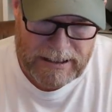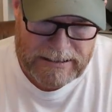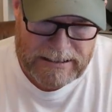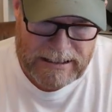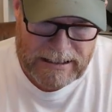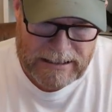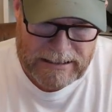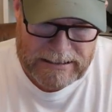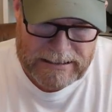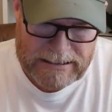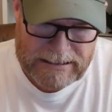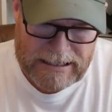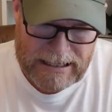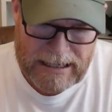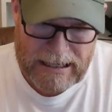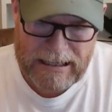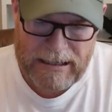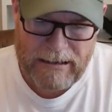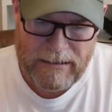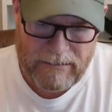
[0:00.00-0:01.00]
at the end of the
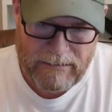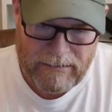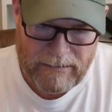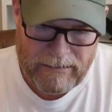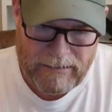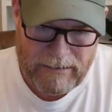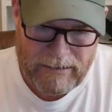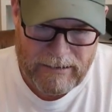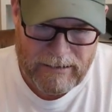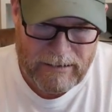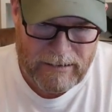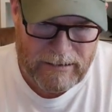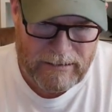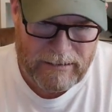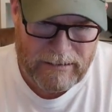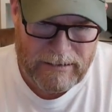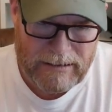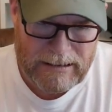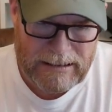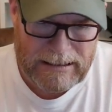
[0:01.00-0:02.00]
day,
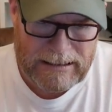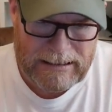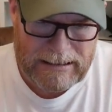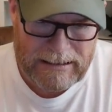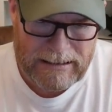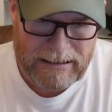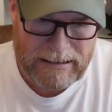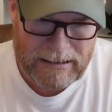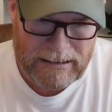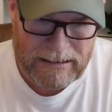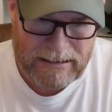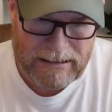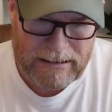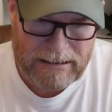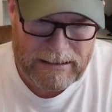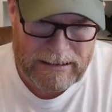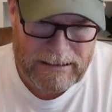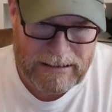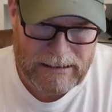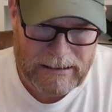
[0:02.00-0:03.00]
uh,
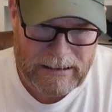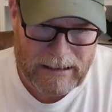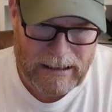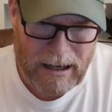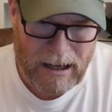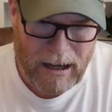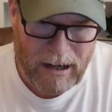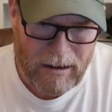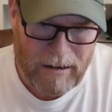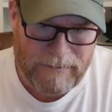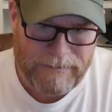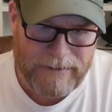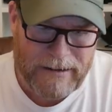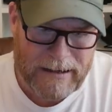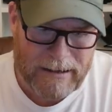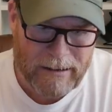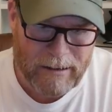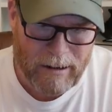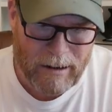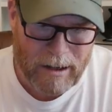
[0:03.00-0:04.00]
all
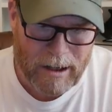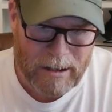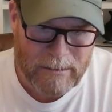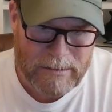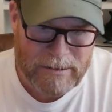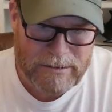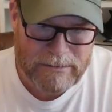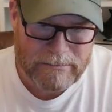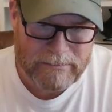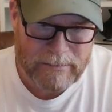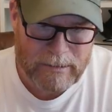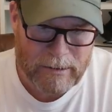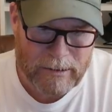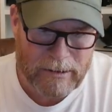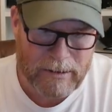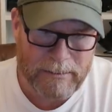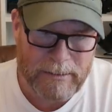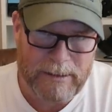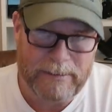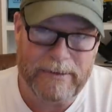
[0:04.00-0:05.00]
firearms are
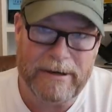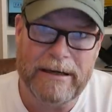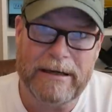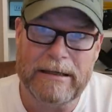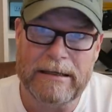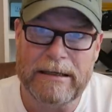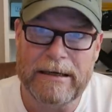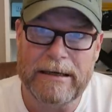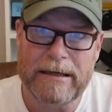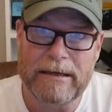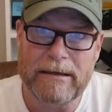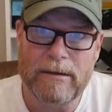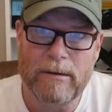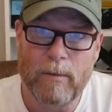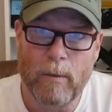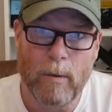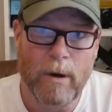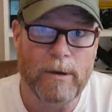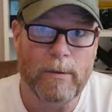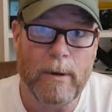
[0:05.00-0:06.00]
going to be regulated
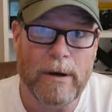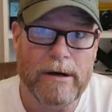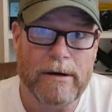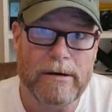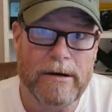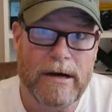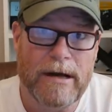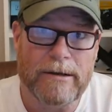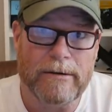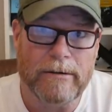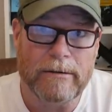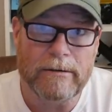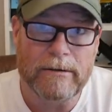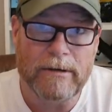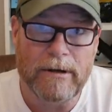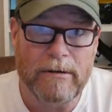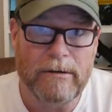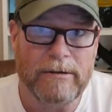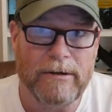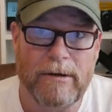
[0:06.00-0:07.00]
one way or another.
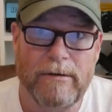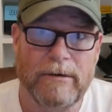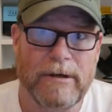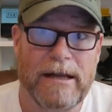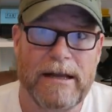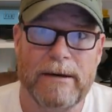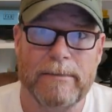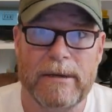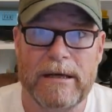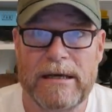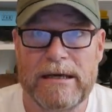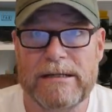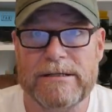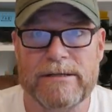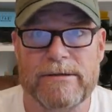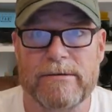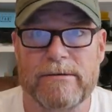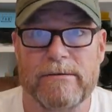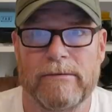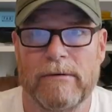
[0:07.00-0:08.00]
Don't don't let them kid
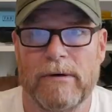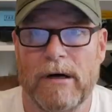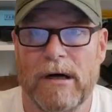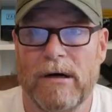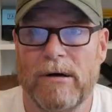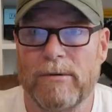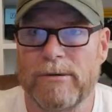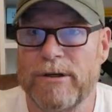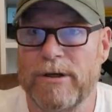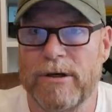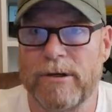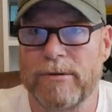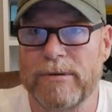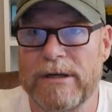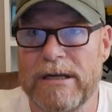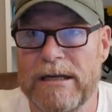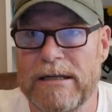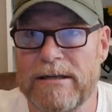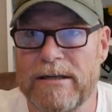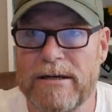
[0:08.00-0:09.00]
you. Oh, you don't
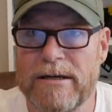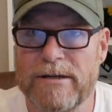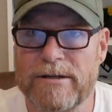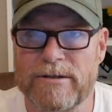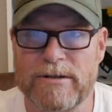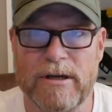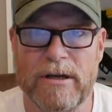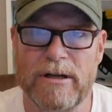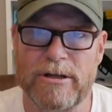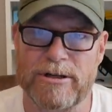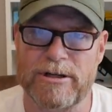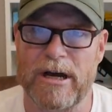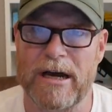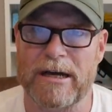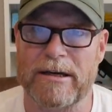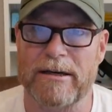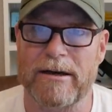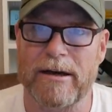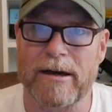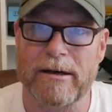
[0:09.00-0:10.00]
need this. Get a
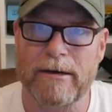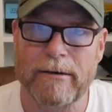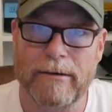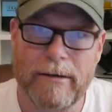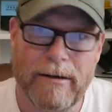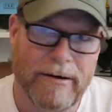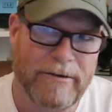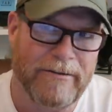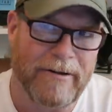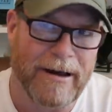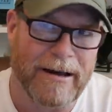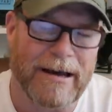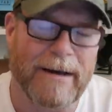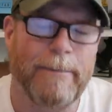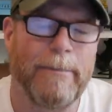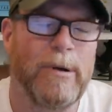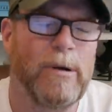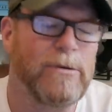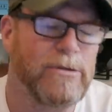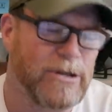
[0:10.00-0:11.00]
shotgun. Get a
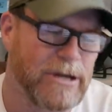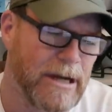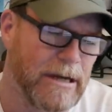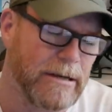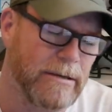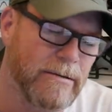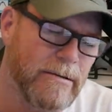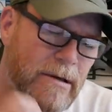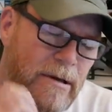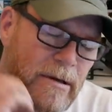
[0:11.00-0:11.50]
shotgun. Bullshit.